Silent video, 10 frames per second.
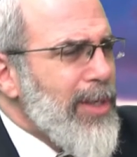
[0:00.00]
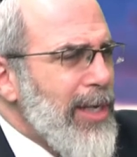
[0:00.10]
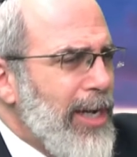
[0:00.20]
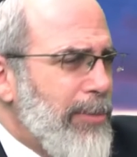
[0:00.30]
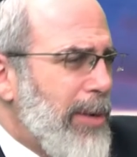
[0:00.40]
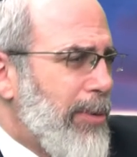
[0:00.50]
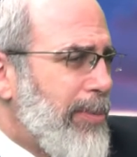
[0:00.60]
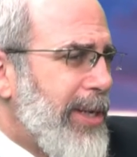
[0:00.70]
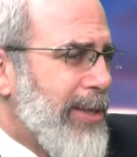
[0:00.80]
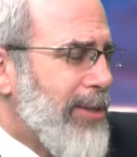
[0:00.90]
I remember
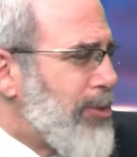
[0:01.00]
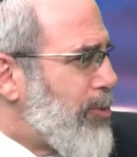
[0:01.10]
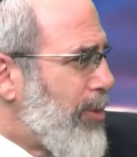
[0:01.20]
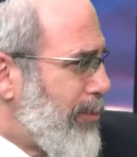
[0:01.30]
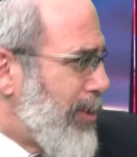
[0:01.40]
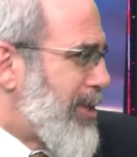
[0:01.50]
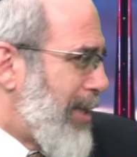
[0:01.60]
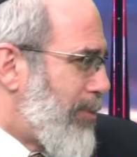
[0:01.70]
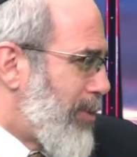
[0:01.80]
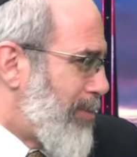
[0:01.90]
being in the store, for
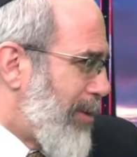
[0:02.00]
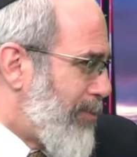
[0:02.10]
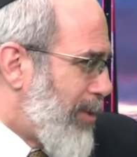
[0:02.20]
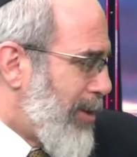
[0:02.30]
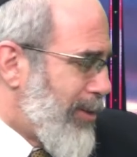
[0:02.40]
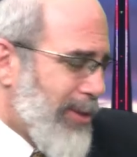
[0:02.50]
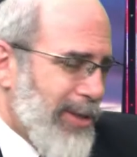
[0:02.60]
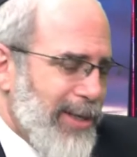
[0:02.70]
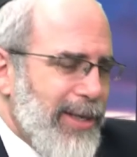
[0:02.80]
example, with my father,